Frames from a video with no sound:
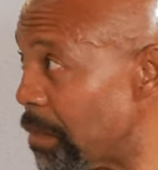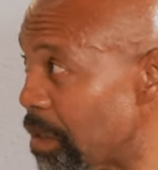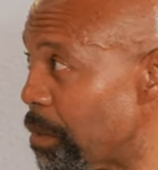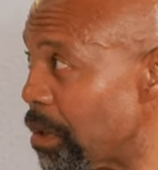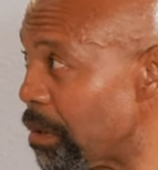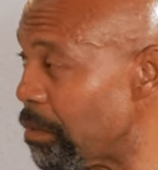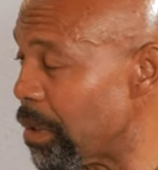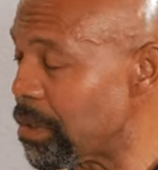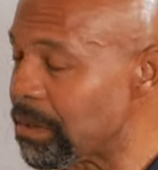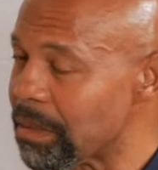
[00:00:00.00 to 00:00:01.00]
this particular
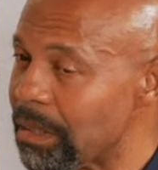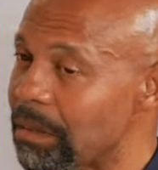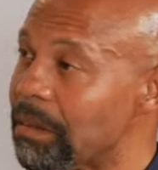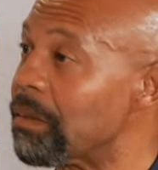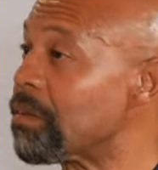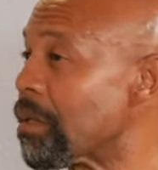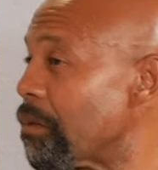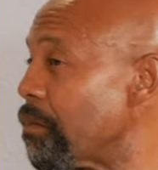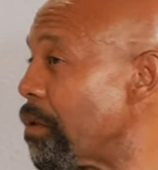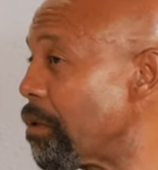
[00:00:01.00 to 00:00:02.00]
piece and say, "Oh, that looks like
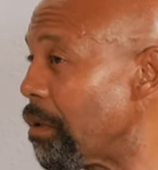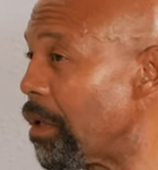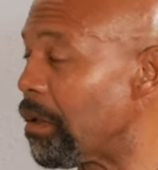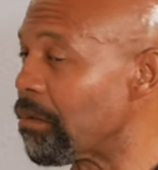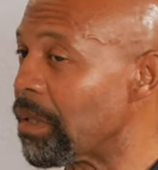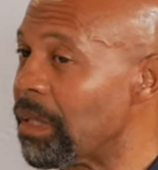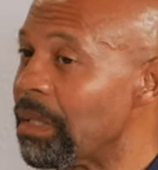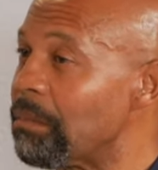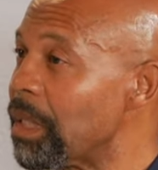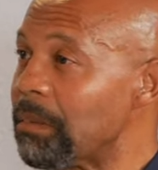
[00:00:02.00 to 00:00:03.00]
a photograph,"
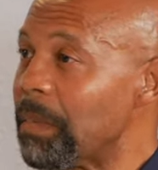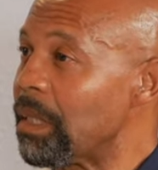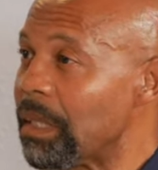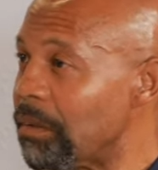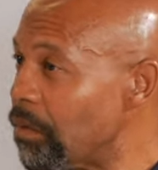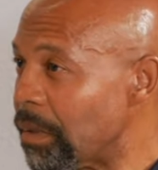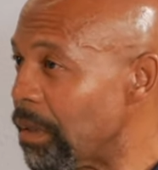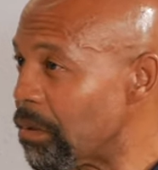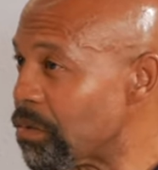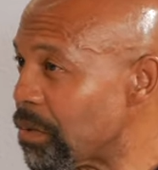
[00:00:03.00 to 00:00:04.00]
but they may not even
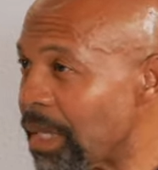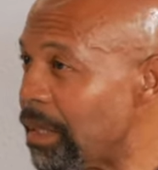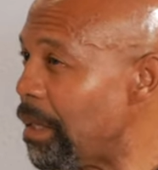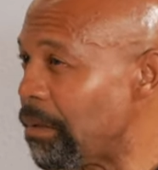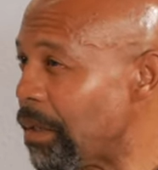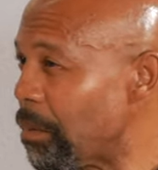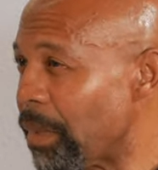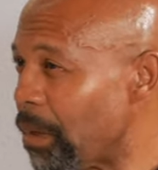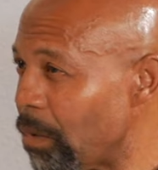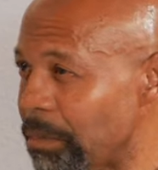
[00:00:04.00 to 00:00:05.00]
understand anything
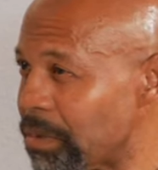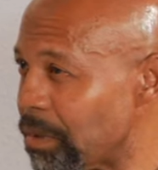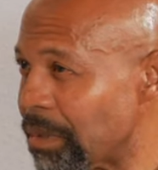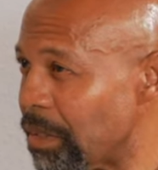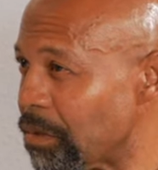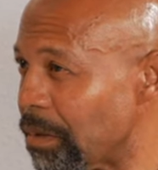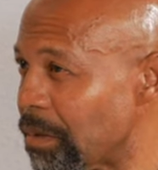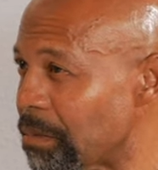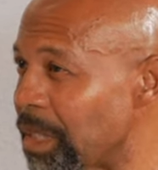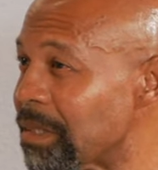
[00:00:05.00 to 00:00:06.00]
about
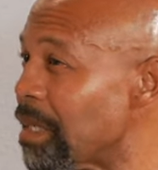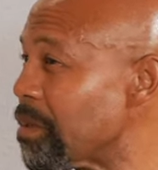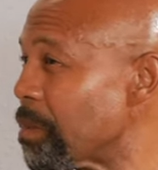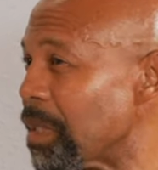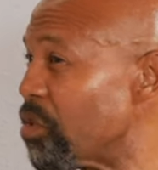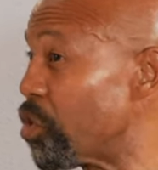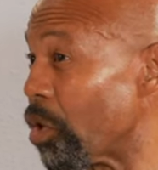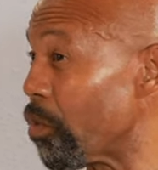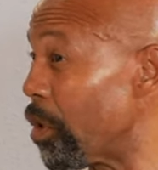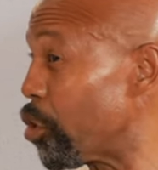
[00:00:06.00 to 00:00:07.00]
representationalism. It's not something that's
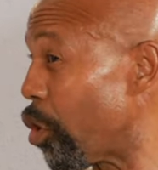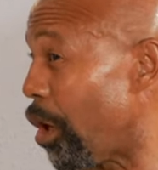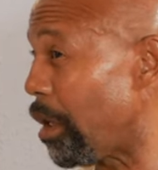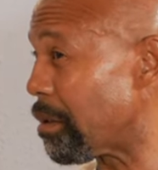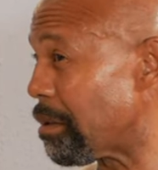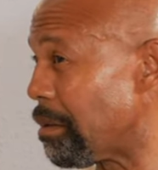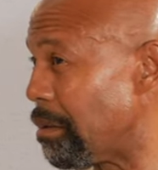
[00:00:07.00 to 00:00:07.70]
generally taught.